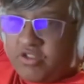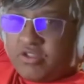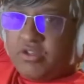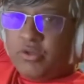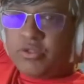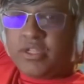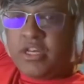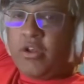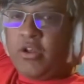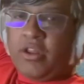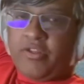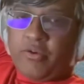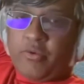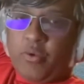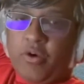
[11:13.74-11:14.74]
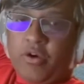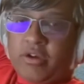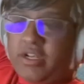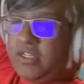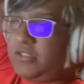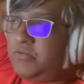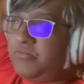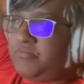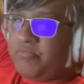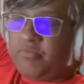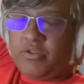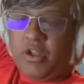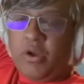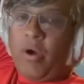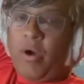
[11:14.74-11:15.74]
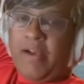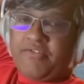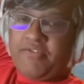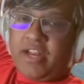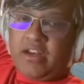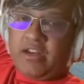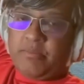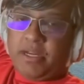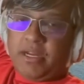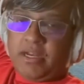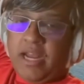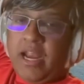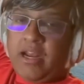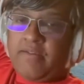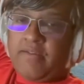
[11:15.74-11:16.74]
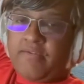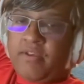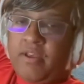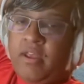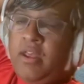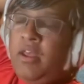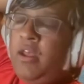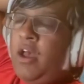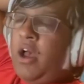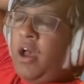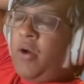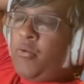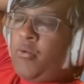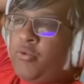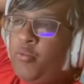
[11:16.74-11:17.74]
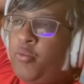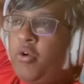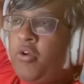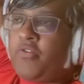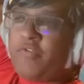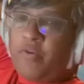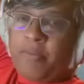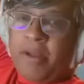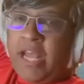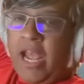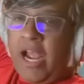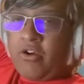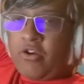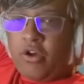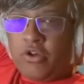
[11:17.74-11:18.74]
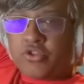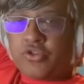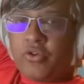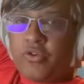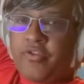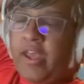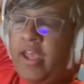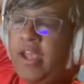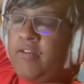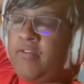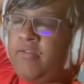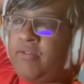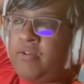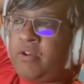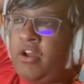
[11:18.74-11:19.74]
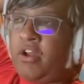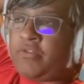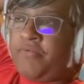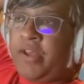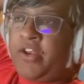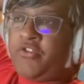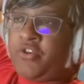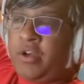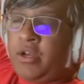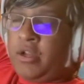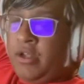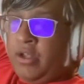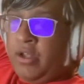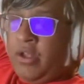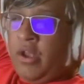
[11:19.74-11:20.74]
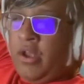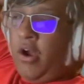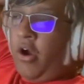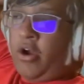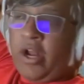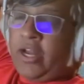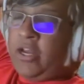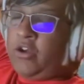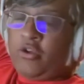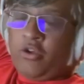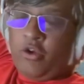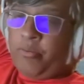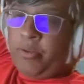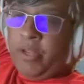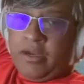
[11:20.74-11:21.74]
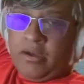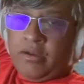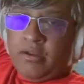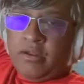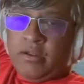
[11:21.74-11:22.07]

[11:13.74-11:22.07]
used the Neolithic word because their wives tended to be natives. With the words for many agricultural things, cultivation, are not Indo-European,